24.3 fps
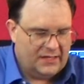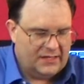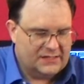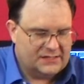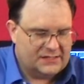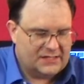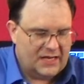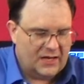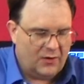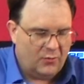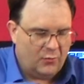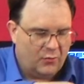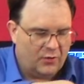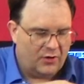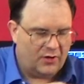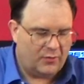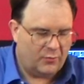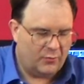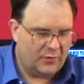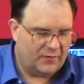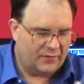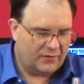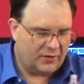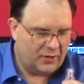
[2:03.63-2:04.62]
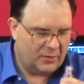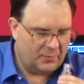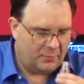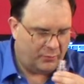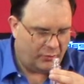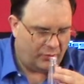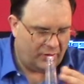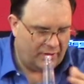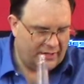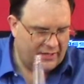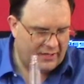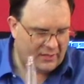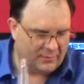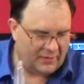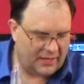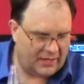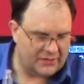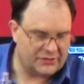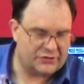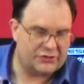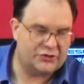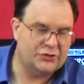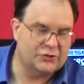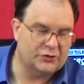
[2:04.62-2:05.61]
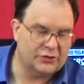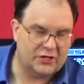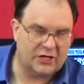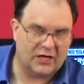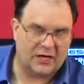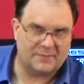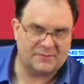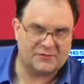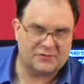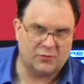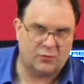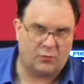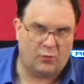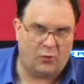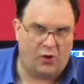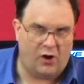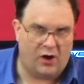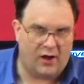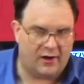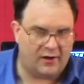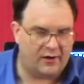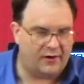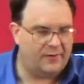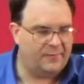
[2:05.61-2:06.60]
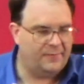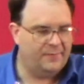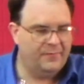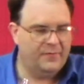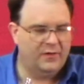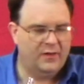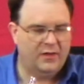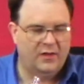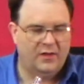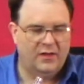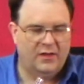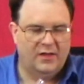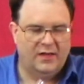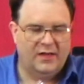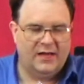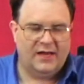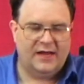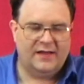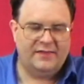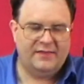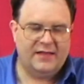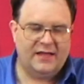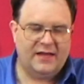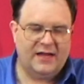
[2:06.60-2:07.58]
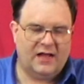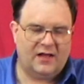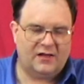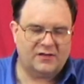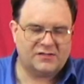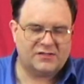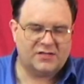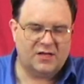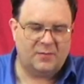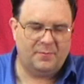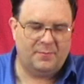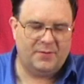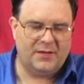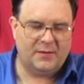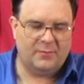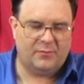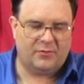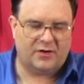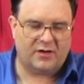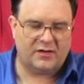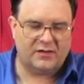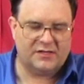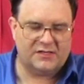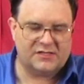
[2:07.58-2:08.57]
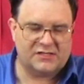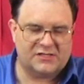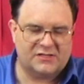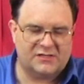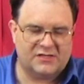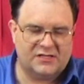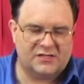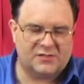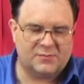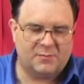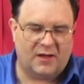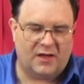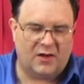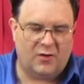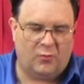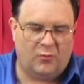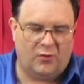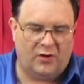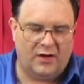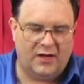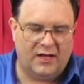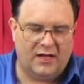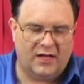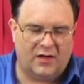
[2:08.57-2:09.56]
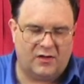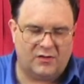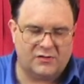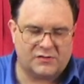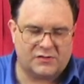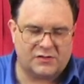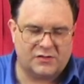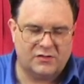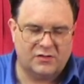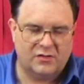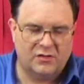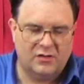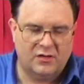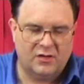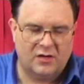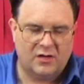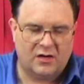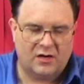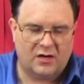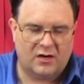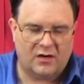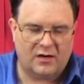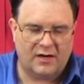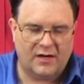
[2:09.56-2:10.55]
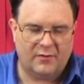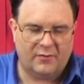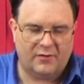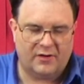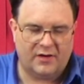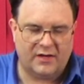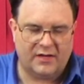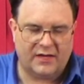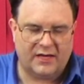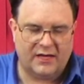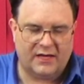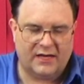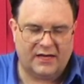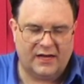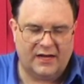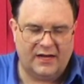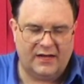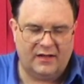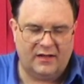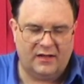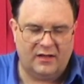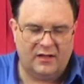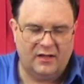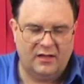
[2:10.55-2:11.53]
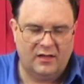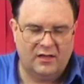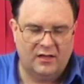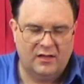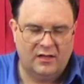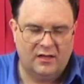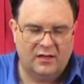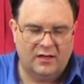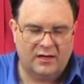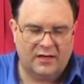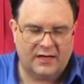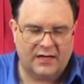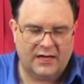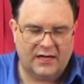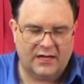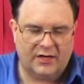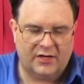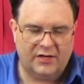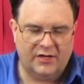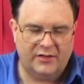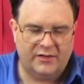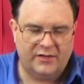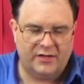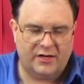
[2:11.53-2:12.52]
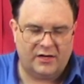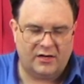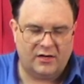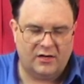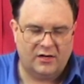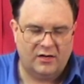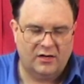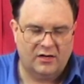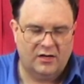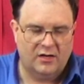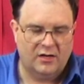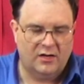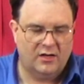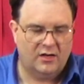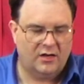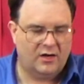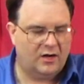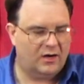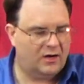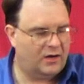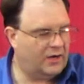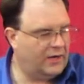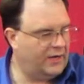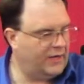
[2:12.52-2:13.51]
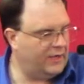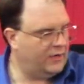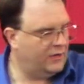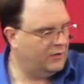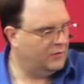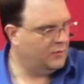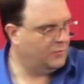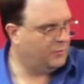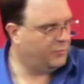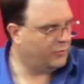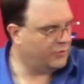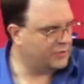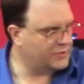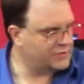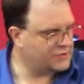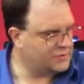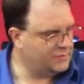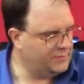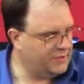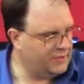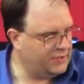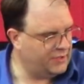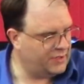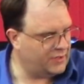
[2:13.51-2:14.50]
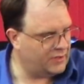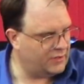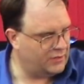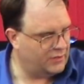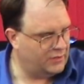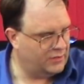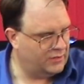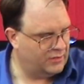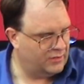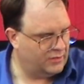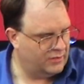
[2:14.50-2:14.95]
is that we're going to pour in about 2 cups of water. And then how some people, this is about a 1 ounce. All right, we're going to get kind of good there. All right, pour some in there.